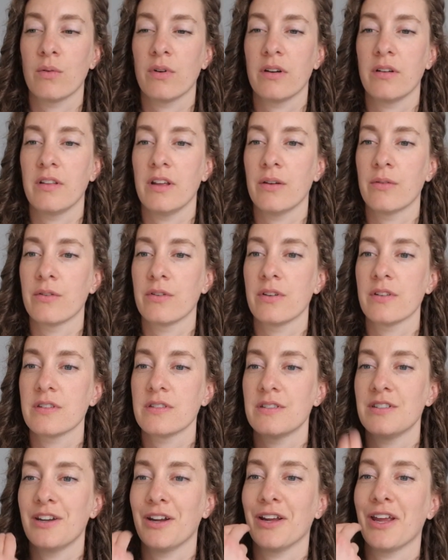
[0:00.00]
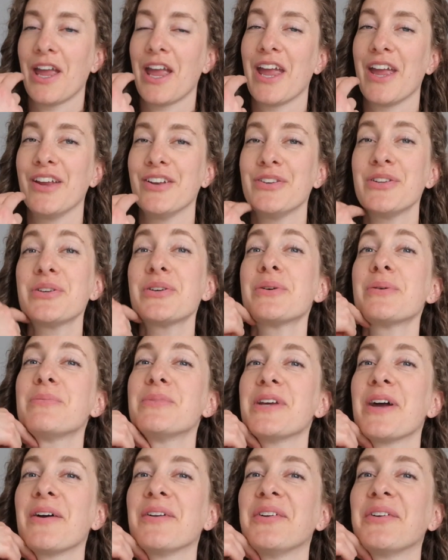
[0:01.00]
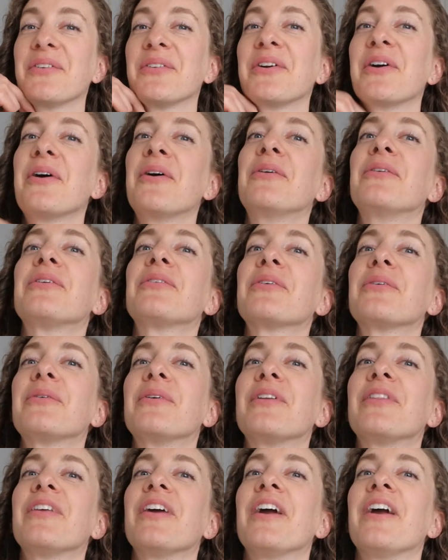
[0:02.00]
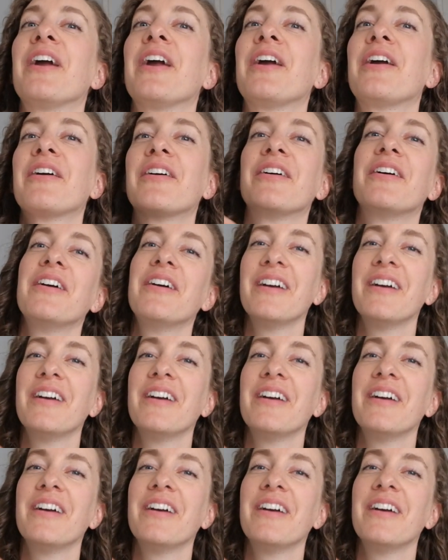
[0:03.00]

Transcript: where they will stick a tube down your throat with a